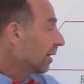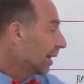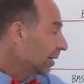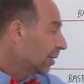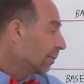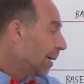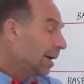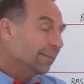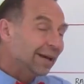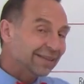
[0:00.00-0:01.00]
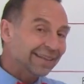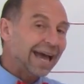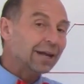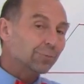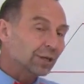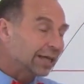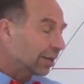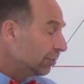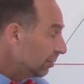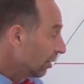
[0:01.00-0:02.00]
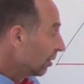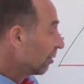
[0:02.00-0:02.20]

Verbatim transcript: the length of the bottom base, add them together,